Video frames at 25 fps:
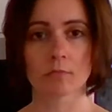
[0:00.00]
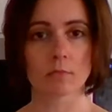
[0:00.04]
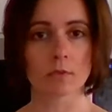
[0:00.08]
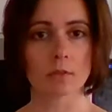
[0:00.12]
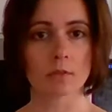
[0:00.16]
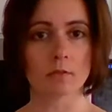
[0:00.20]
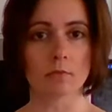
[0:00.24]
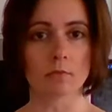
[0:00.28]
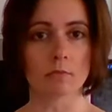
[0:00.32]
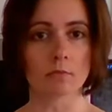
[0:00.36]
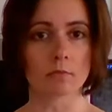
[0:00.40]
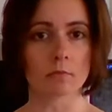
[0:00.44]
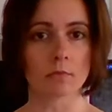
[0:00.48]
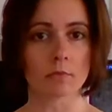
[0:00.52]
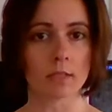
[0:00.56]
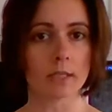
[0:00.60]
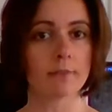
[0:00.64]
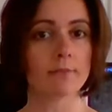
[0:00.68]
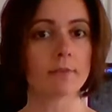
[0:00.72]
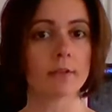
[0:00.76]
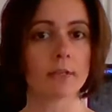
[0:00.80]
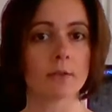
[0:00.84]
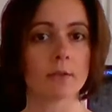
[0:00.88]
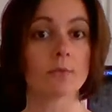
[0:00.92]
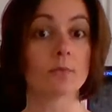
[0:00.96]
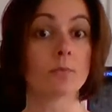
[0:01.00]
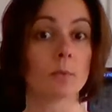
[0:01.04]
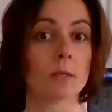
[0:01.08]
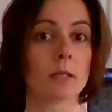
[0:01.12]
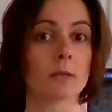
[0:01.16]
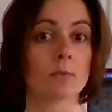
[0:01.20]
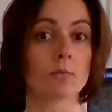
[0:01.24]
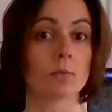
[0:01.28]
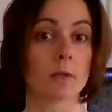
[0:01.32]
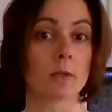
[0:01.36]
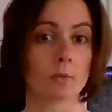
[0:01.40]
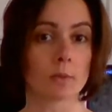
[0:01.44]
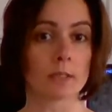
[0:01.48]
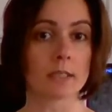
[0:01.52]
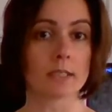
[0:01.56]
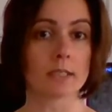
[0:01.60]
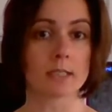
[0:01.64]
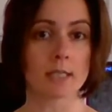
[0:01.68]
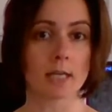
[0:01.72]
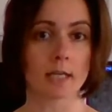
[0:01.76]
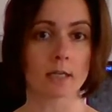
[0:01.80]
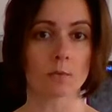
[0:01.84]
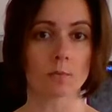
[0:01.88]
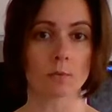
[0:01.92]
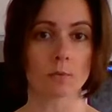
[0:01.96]
And even if when we
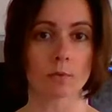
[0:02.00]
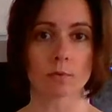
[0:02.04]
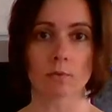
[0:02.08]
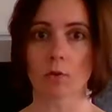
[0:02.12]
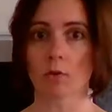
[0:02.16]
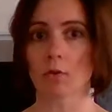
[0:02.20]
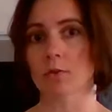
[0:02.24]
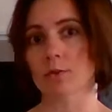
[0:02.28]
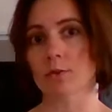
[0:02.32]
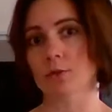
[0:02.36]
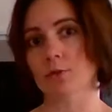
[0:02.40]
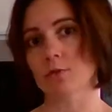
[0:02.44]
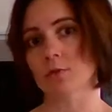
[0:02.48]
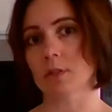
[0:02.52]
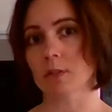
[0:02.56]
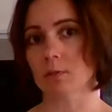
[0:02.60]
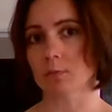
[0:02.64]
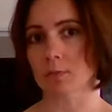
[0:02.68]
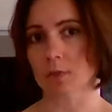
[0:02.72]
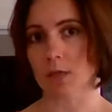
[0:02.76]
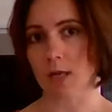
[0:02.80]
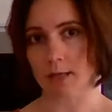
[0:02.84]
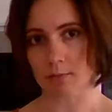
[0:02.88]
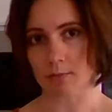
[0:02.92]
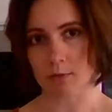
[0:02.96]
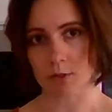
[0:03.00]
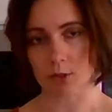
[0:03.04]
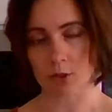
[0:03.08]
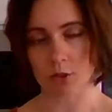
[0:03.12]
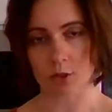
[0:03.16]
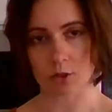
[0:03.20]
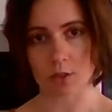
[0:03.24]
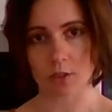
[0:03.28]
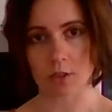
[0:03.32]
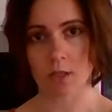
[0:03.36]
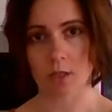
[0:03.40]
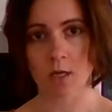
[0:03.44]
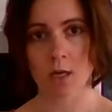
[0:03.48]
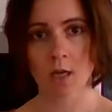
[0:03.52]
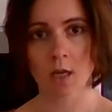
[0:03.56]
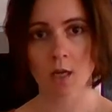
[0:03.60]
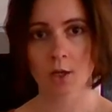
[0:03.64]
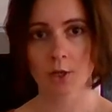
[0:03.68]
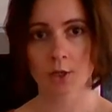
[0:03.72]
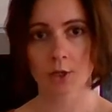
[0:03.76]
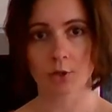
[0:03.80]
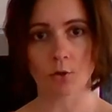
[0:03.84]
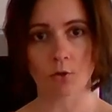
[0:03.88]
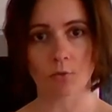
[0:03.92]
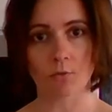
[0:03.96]
did, we would also sometimes just
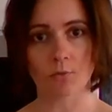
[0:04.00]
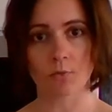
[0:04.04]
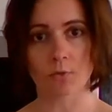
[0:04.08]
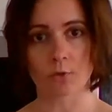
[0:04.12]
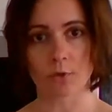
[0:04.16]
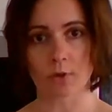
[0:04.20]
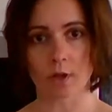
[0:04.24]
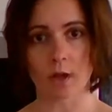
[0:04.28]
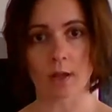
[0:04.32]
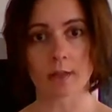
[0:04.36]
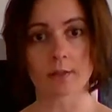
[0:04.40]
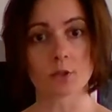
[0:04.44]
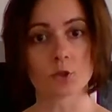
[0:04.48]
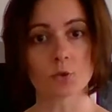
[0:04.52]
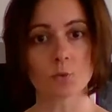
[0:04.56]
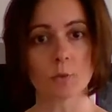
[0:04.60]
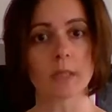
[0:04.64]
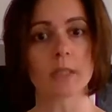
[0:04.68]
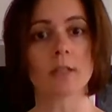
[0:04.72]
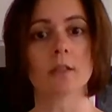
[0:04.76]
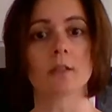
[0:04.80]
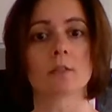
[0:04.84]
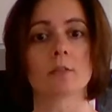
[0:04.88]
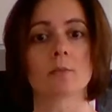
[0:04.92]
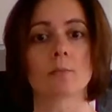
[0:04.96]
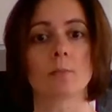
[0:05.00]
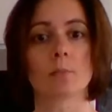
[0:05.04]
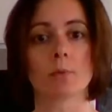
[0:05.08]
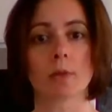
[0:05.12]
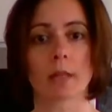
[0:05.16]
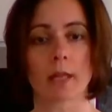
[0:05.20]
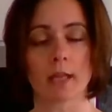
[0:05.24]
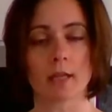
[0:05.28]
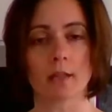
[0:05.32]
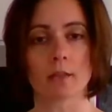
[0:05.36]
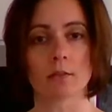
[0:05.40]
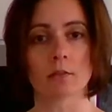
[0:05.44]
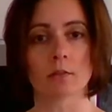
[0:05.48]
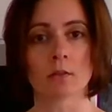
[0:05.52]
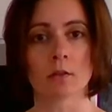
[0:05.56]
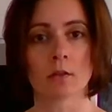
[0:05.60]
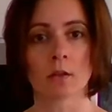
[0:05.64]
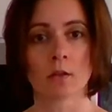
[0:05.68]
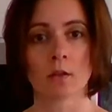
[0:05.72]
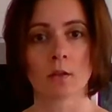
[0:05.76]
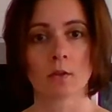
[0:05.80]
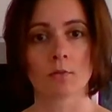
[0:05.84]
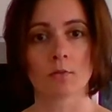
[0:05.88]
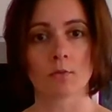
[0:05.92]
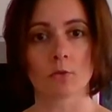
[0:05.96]
go for the unsweetened plain
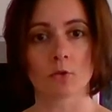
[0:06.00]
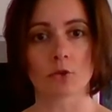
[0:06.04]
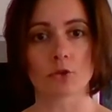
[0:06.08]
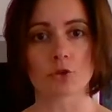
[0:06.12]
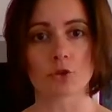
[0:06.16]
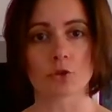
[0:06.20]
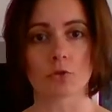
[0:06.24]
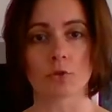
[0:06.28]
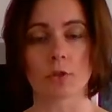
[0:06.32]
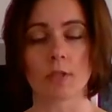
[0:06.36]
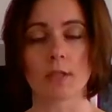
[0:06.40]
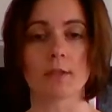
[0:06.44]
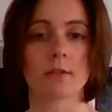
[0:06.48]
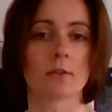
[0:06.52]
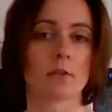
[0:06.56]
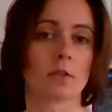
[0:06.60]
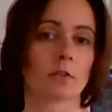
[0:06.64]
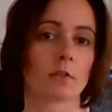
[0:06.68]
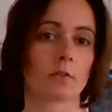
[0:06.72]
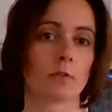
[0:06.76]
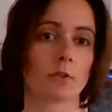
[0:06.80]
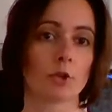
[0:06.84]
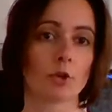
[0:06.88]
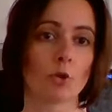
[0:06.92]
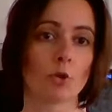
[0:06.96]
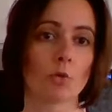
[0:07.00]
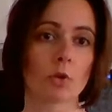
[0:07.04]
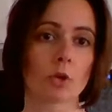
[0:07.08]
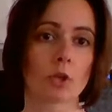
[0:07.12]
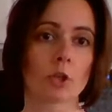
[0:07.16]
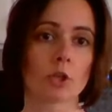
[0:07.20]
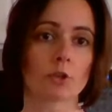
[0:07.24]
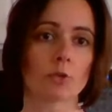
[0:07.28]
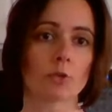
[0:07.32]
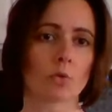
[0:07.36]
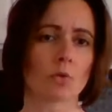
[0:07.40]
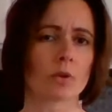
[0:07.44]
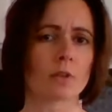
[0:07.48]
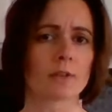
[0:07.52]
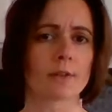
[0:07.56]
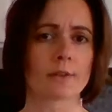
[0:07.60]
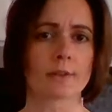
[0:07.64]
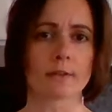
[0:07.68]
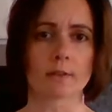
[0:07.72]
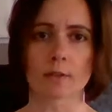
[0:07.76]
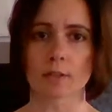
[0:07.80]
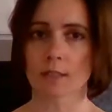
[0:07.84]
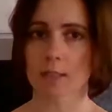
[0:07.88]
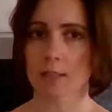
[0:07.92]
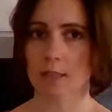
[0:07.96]
version, either yogurt or
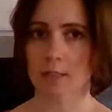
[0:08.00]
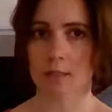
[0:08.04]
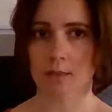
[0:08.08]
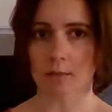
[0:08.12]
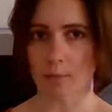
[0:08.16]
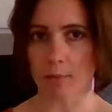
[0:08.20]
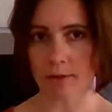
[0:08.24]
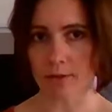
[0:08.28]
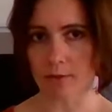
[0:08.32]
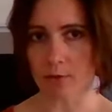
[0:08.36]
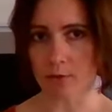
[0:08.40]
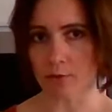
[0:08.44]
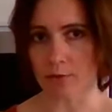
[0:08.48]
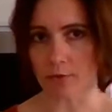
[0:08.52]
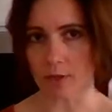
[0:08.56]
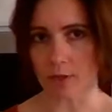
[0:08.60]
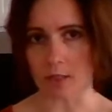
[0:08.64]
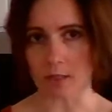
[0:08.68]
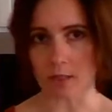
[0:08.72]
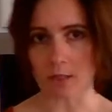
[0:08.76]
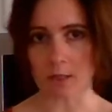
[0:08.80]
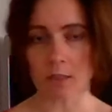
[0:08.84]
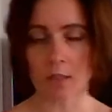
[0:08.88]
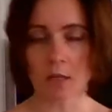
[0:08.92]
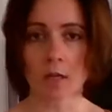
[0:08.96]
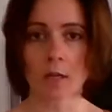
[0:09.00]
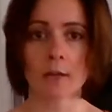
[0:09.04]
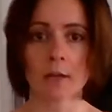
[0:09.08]
there's some other things.